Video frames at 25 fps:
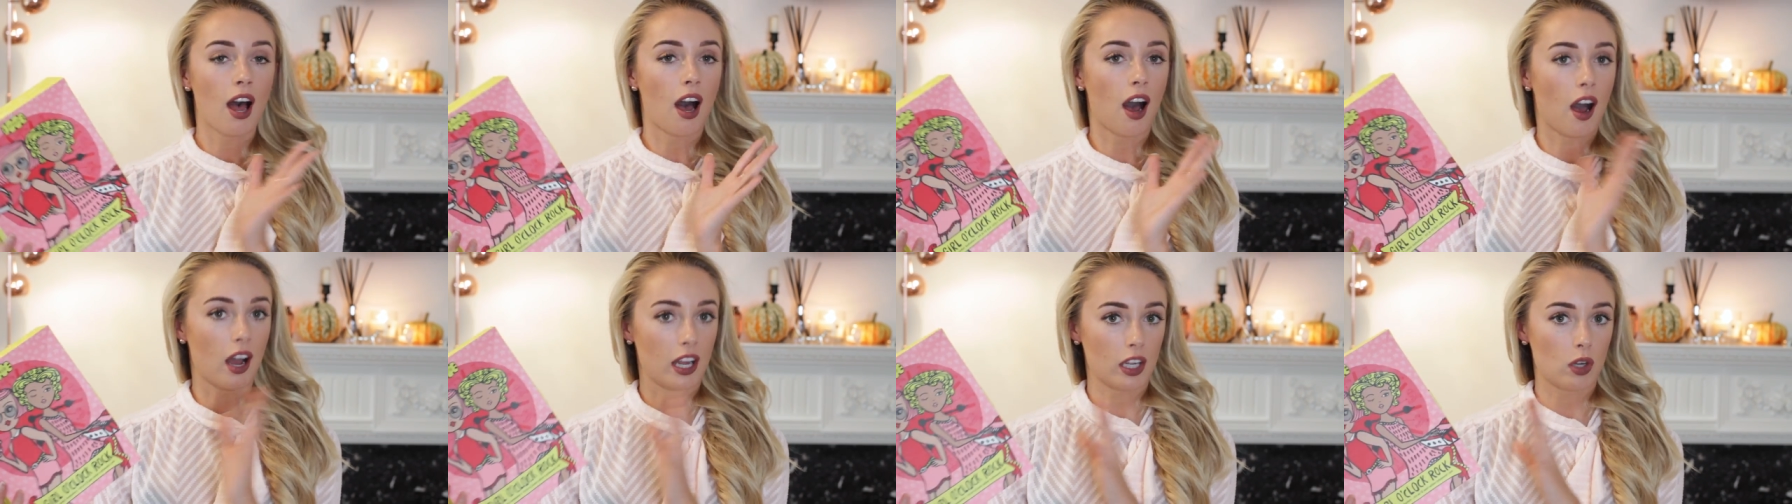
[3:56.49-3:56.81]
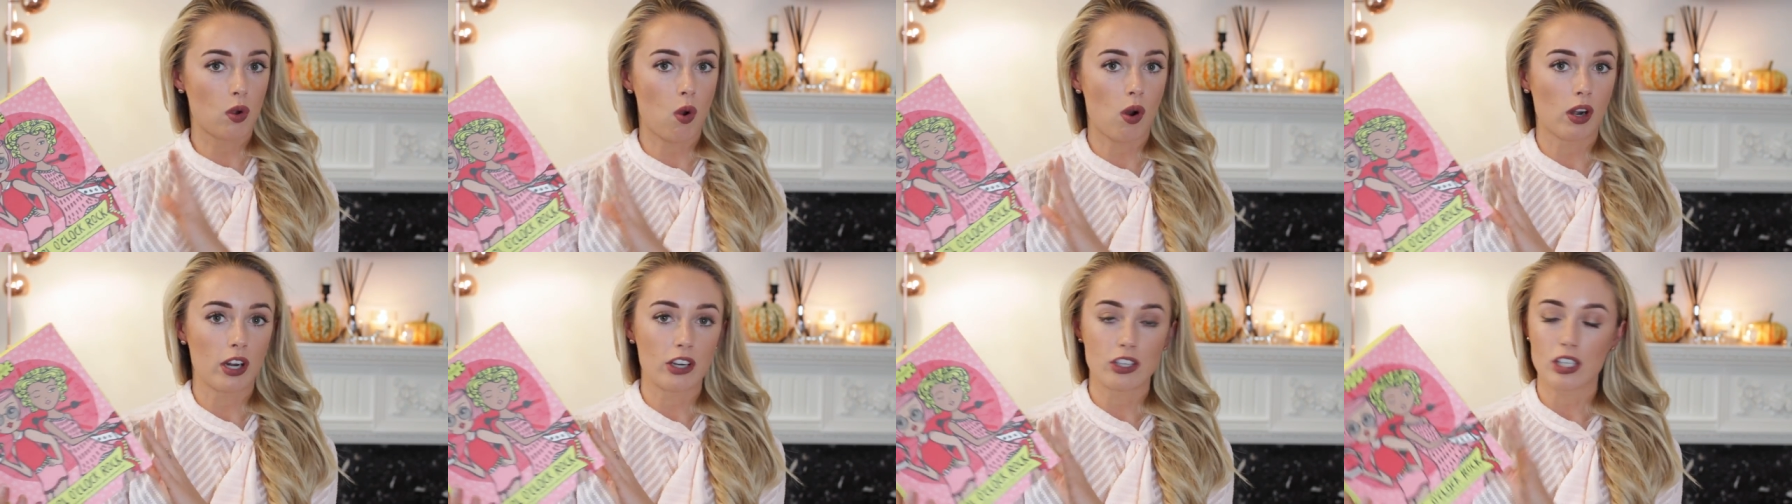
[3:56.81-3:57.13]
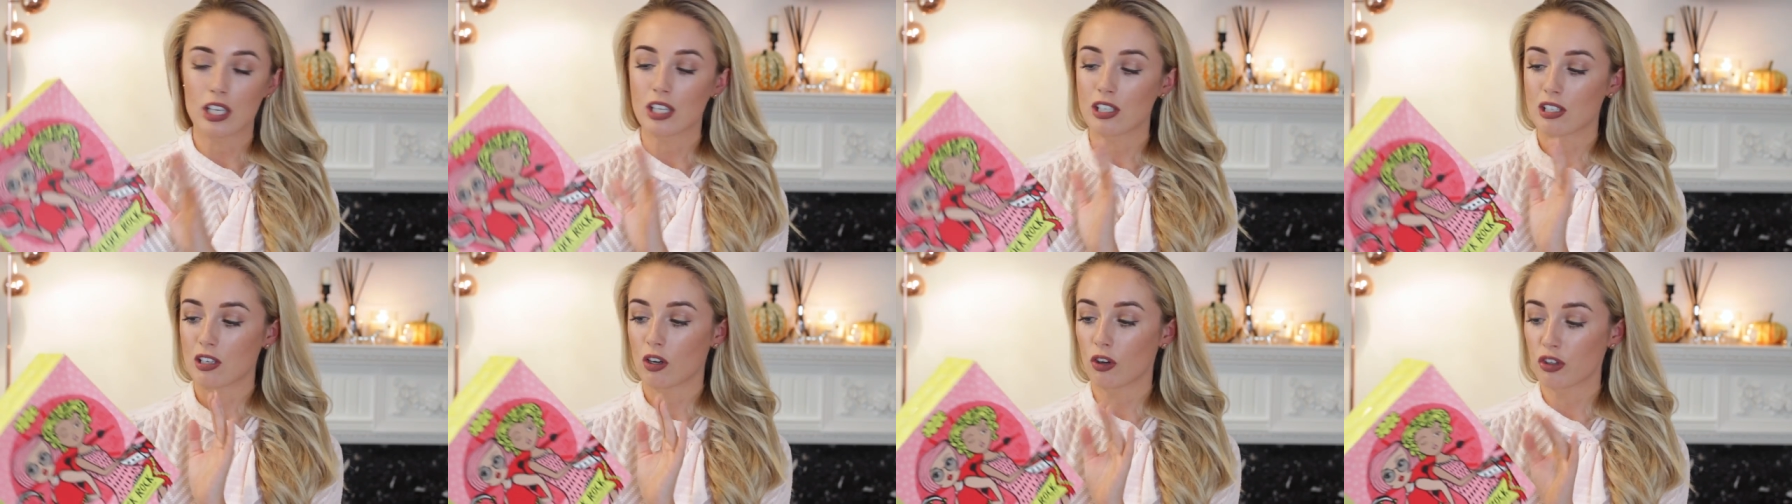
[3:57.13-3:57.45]
high
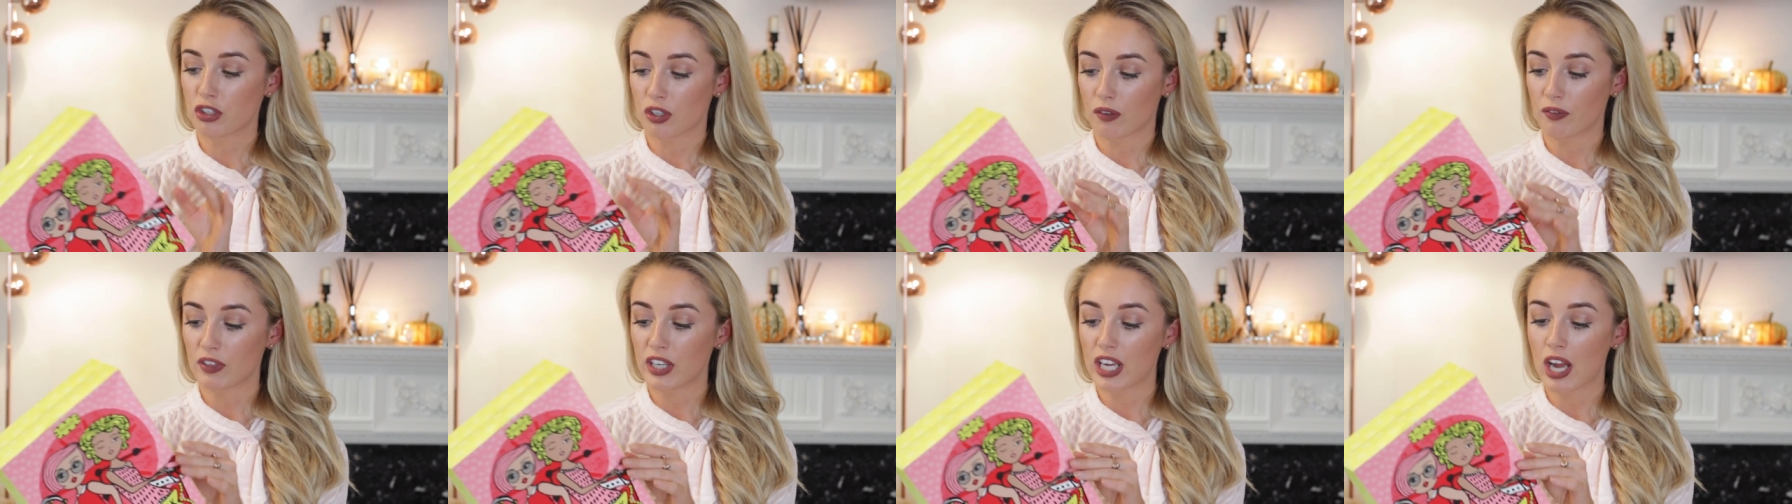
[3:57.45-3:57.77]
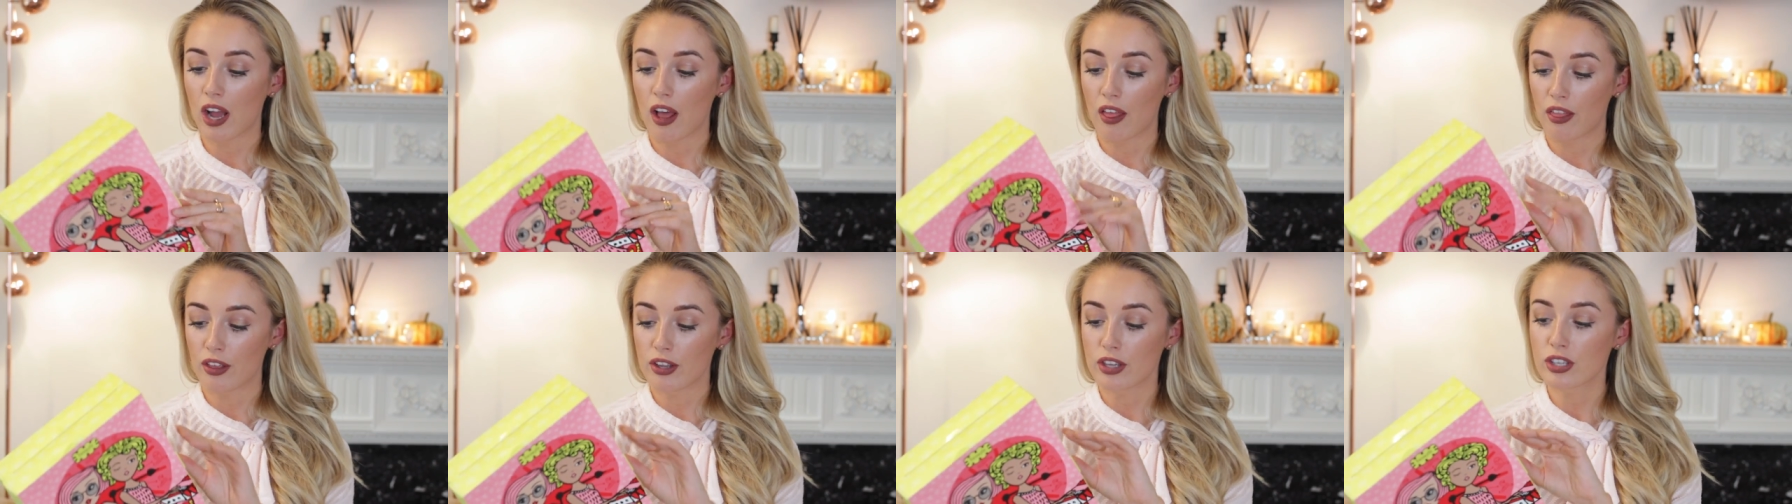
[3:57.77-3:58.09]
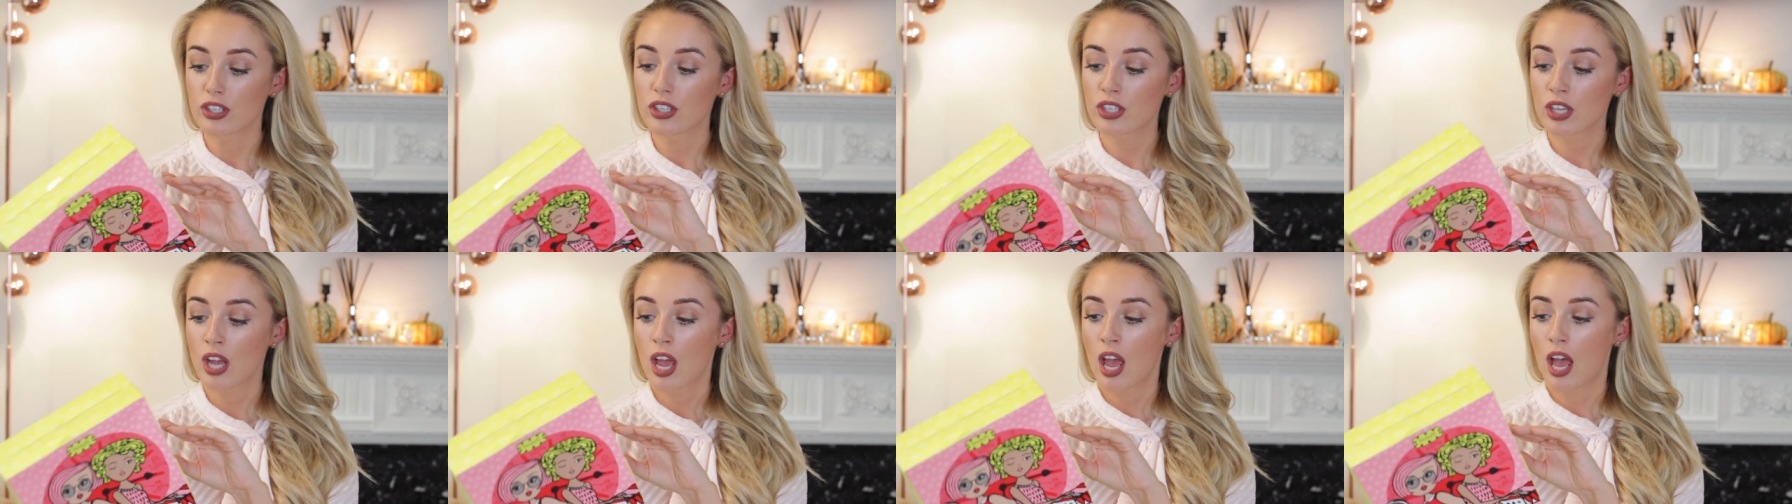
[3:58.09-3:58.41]
quality as a lot of the
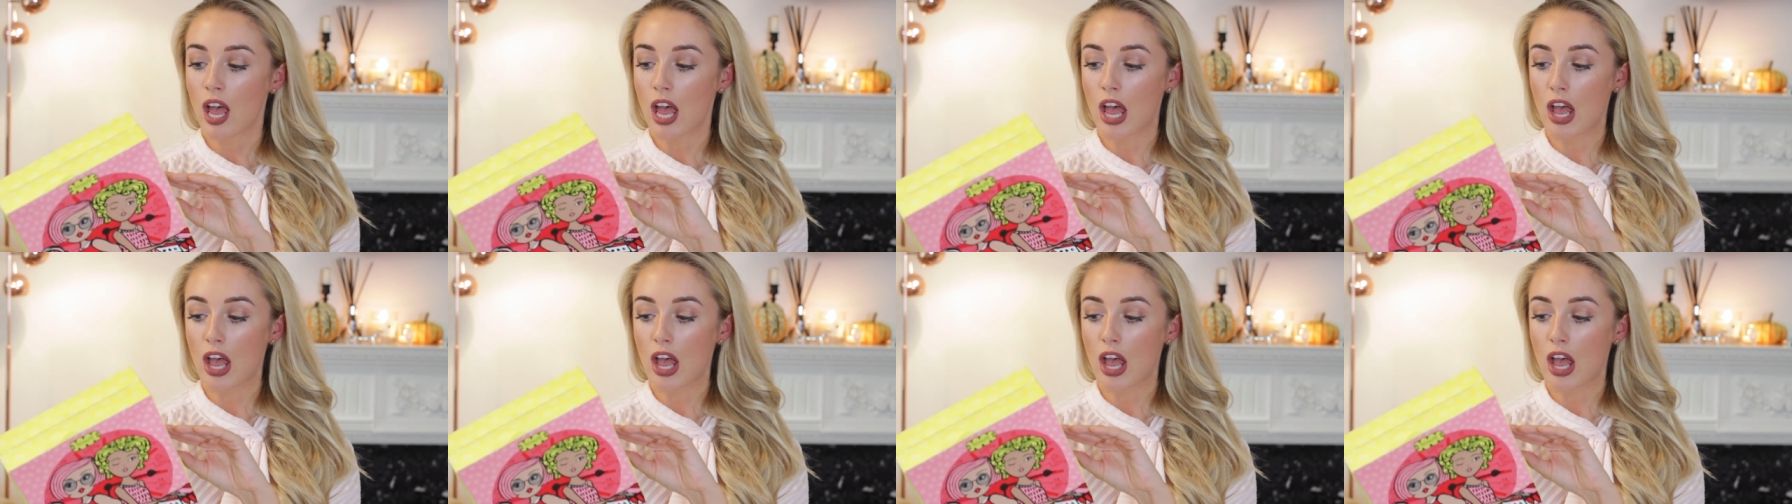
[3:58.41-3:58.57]
others,